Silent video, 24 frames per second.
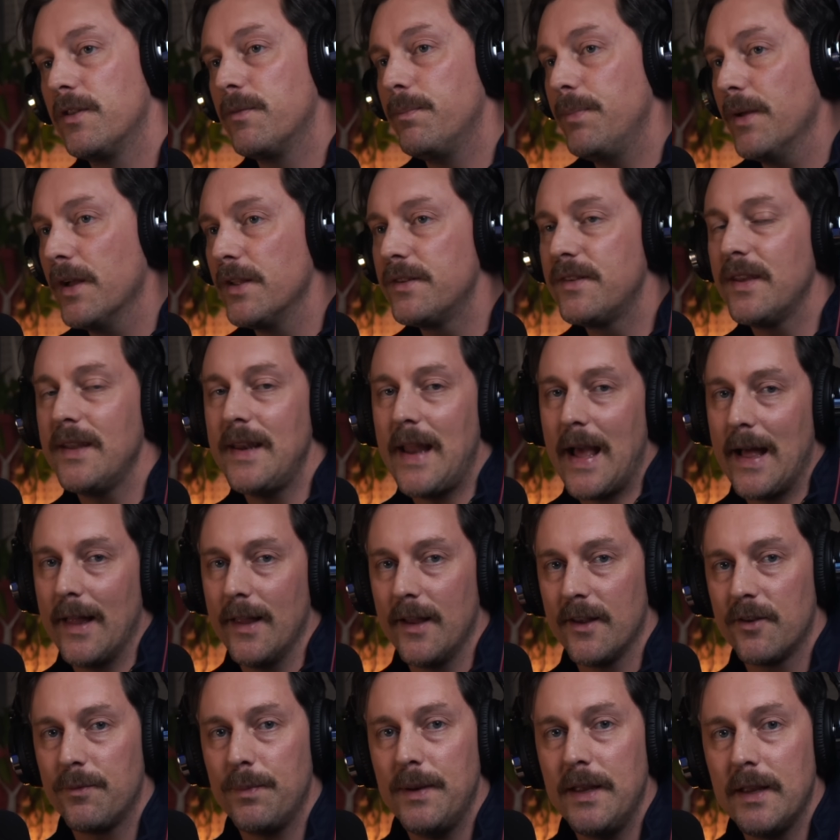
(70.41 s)
built-in L
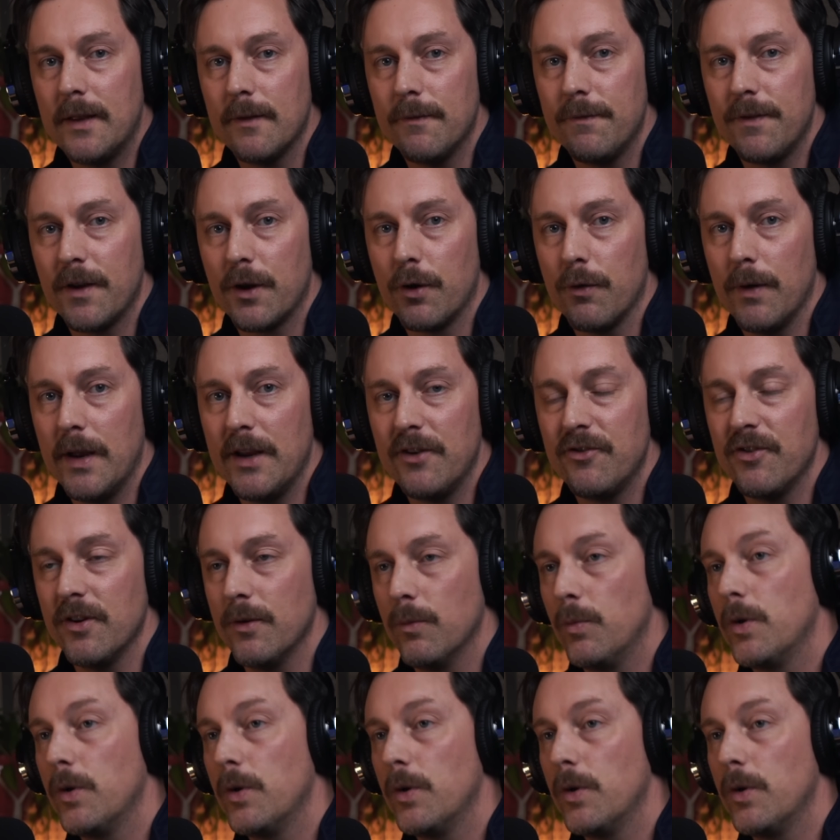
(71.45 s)
S P configuration.